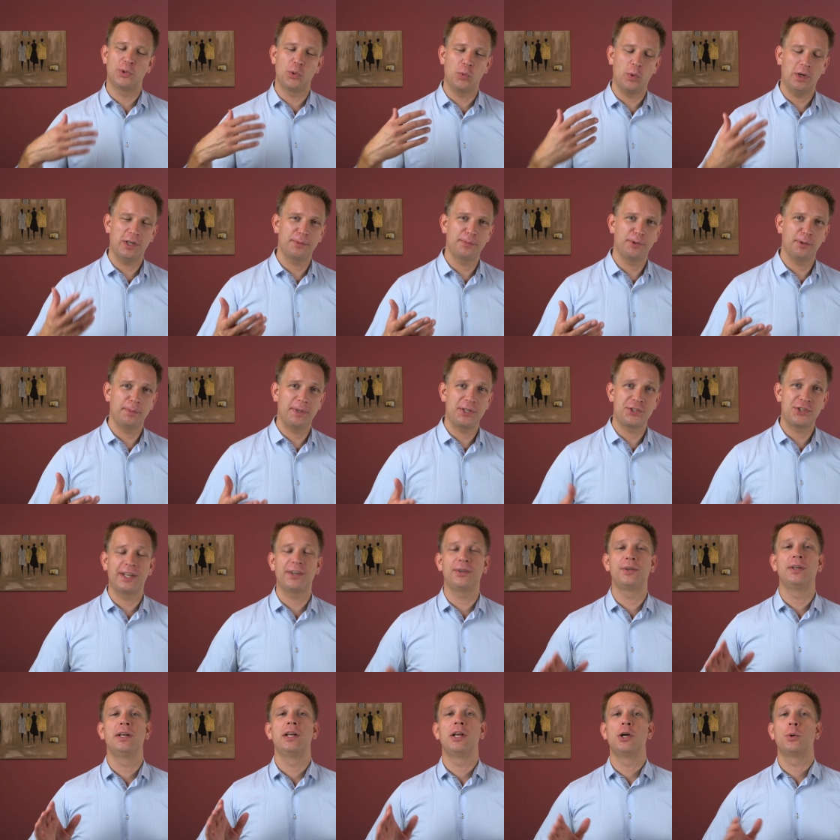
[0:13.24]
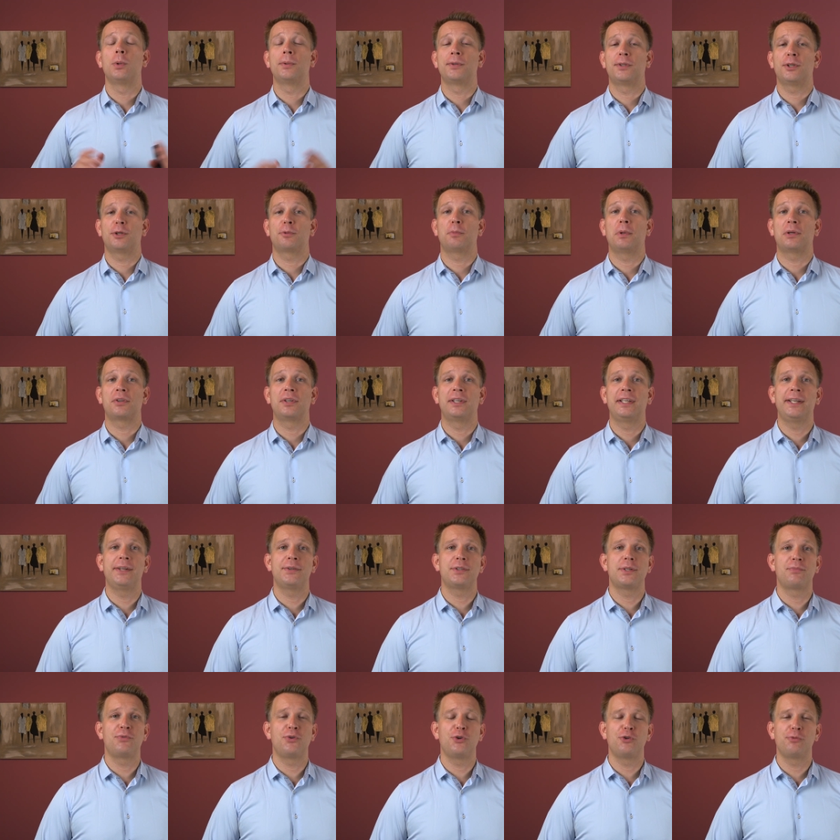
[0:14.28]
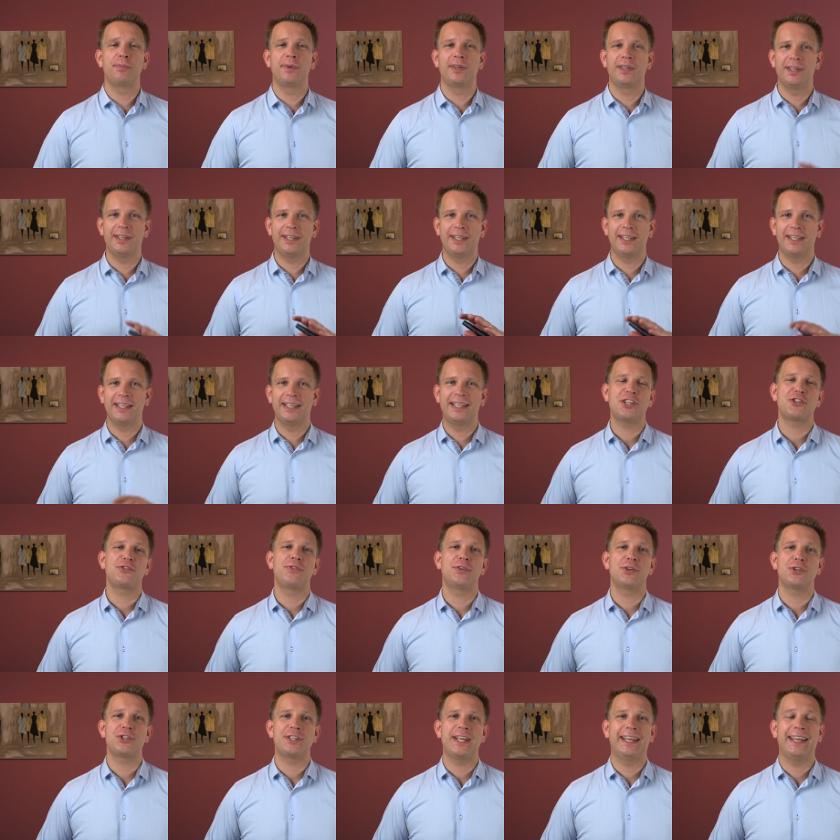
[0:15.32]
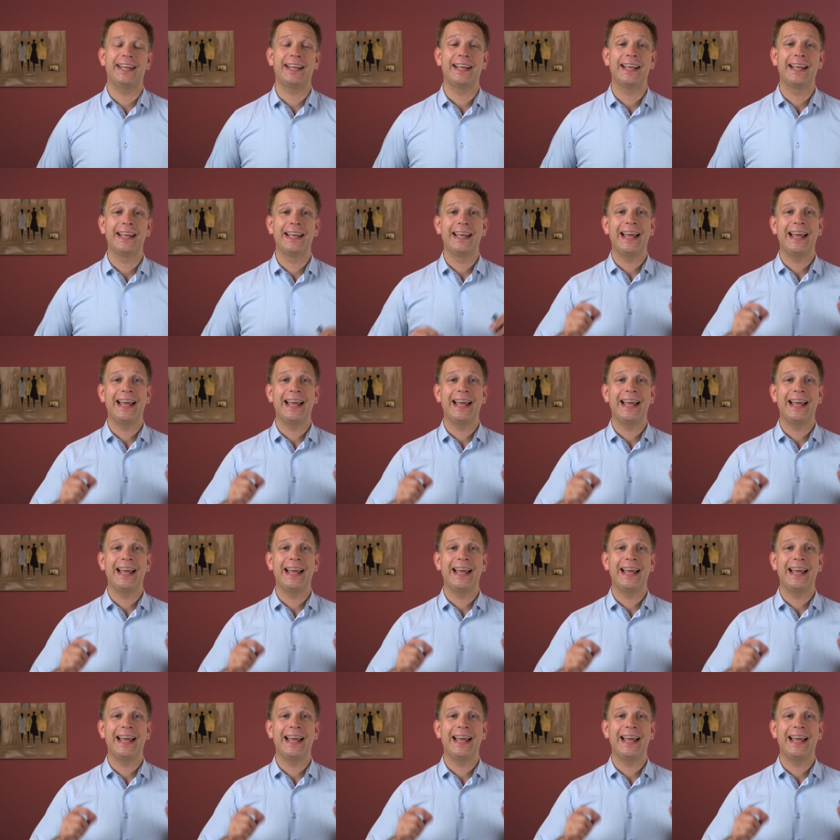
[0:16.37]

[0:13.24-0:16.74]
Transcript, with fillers: Welcome to my channel where we talk about continuous improvement in an industrial setting.